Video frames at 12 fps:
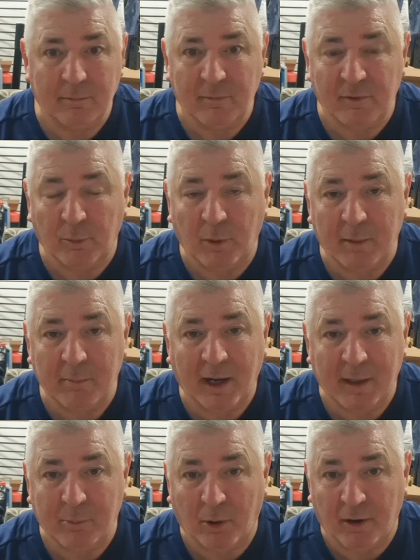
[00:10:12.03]
one
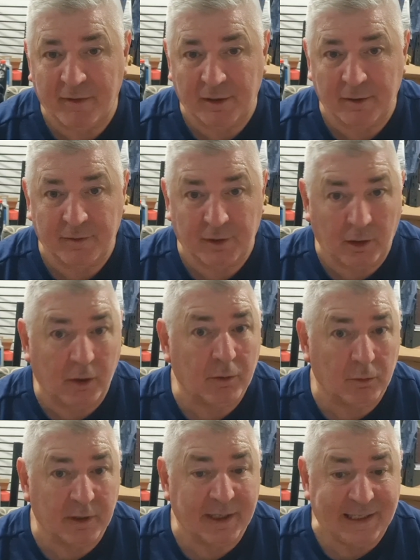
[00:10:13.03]
made by the
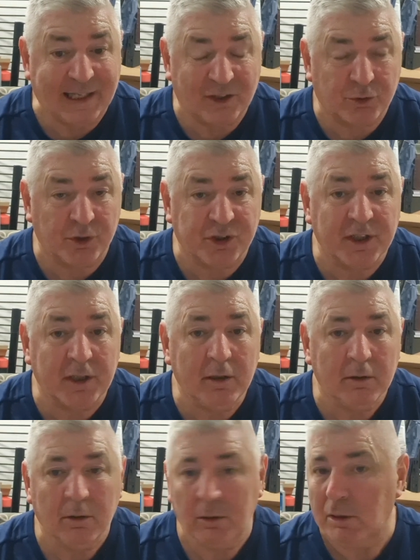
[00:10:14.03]
local electrician.
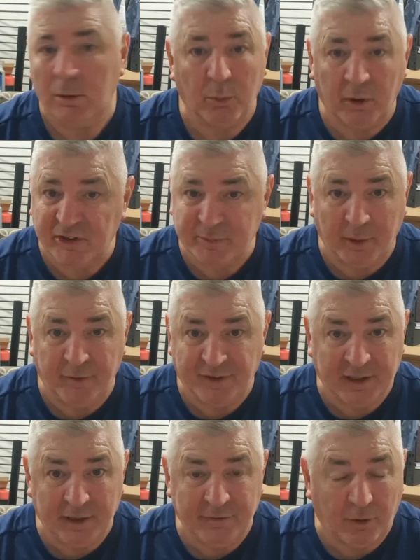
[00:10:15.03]
Works
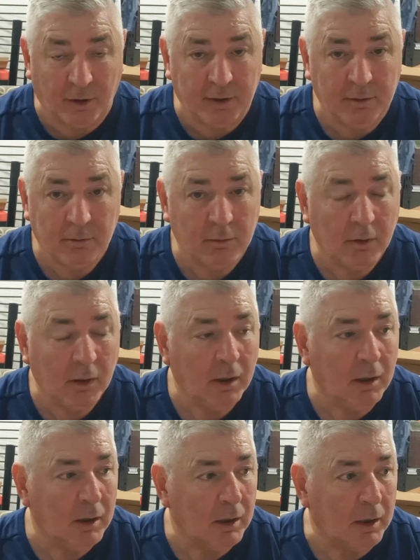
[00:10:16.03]
perfectly fine.
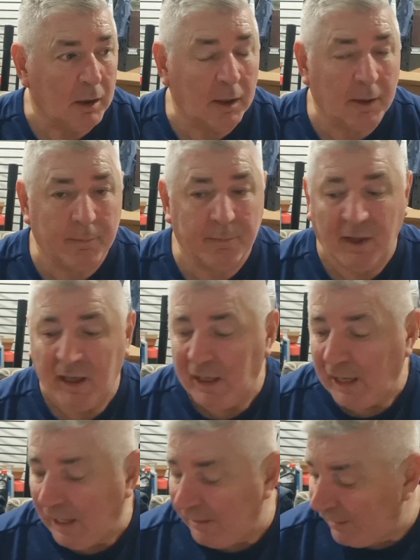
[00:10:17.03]
And
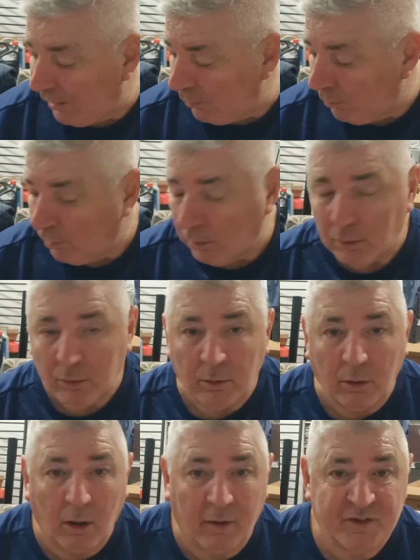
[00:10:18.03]
then
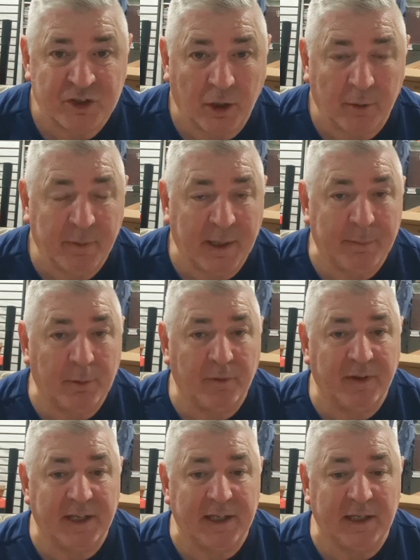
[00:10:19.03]
I've shown people
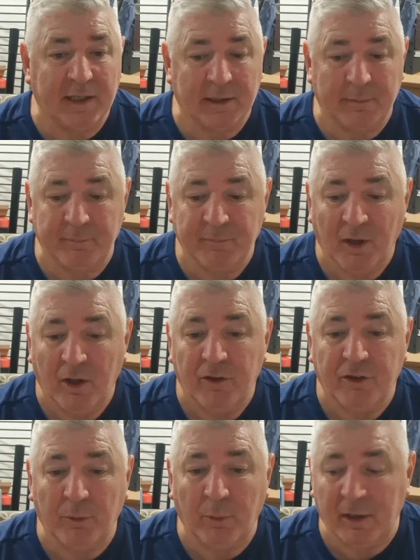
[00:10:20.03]
the
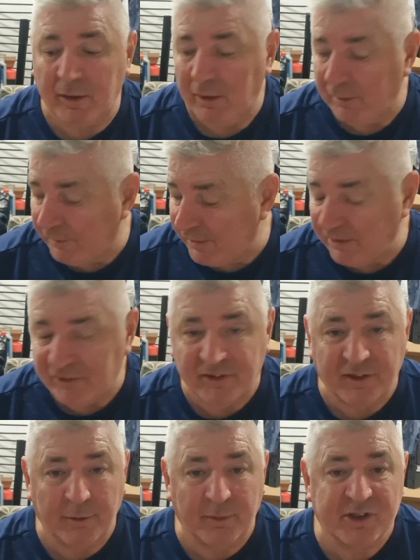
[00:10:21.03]
one that is
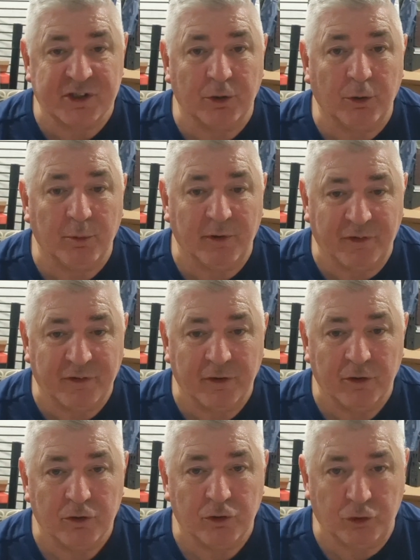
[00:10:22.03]
the restorer's
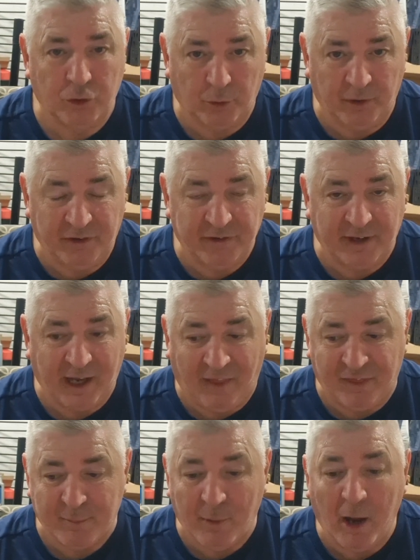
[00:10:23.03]
choice
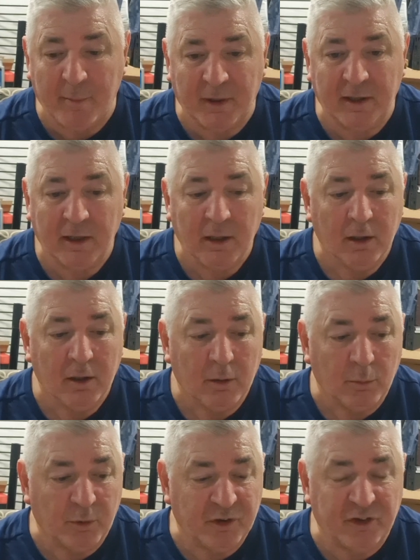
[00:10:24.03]
at the moment,
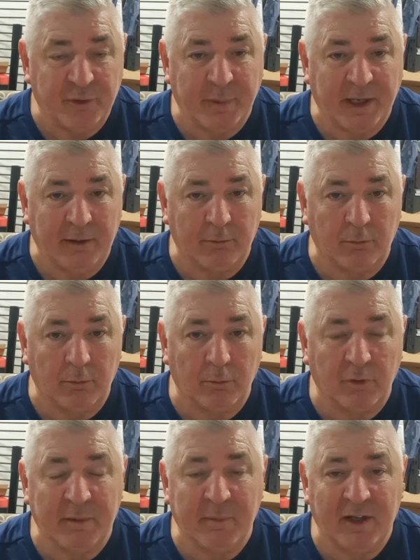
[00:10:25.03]
which is being
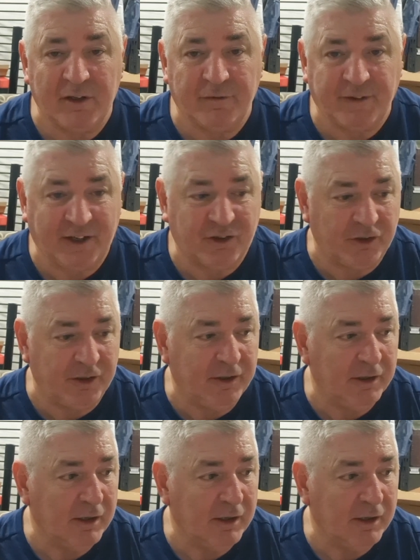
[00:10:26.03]
remanufactured